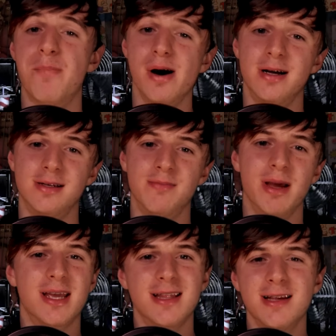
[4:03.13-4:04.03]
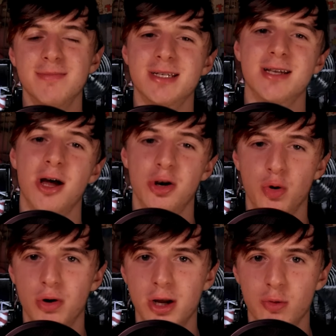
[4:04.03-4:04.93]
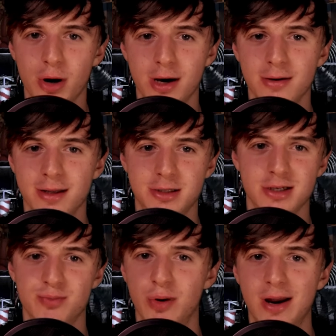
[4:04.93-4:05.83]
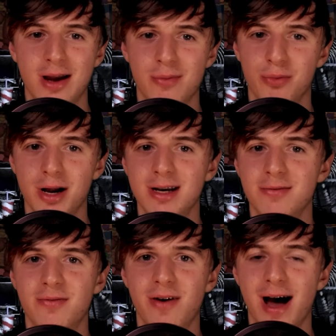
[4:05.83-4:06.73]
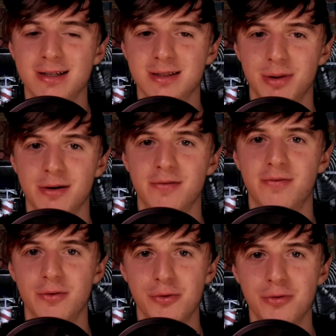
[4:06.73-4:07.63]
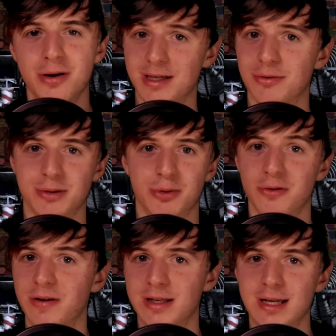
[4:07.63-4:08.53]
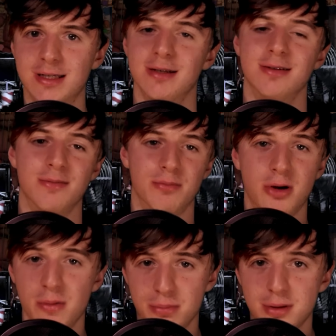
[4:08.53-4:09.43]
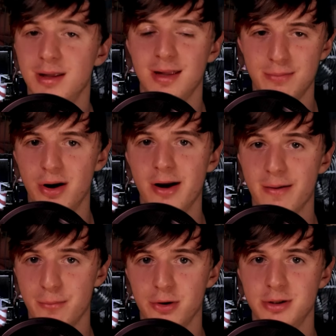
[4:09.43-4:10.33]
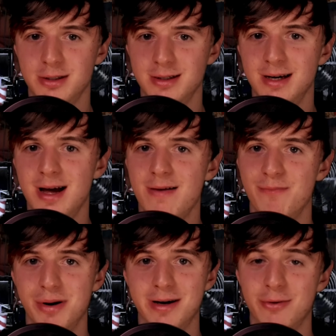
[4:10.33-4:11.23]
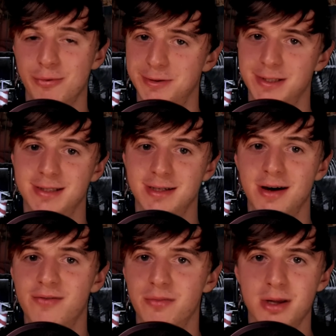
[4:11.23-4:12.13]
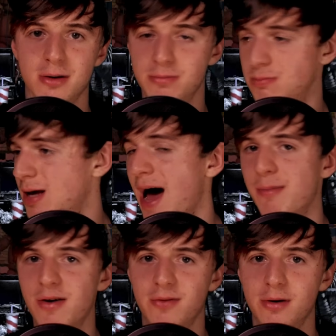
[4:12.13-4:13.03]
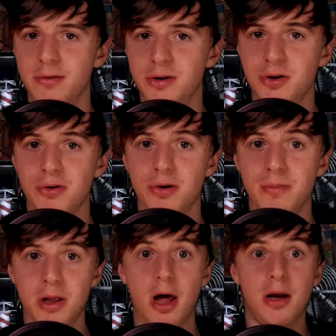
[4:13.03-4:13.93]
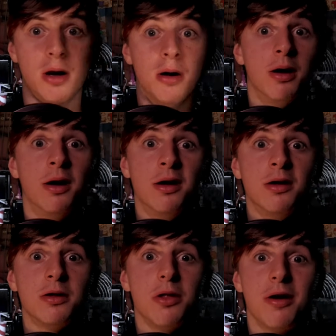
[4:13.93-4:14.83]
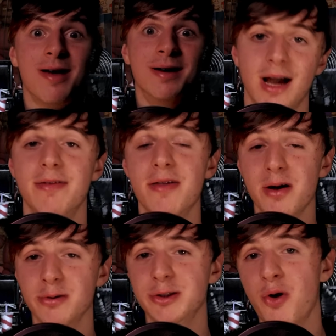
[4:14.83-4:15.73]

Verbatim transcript: But making him this annoying waiter that's just bringing up random facts about food, it was perfect. It didn't completely break immersion, but it was just enough for me to tap my friend on the shoulder and be like, look. And then there was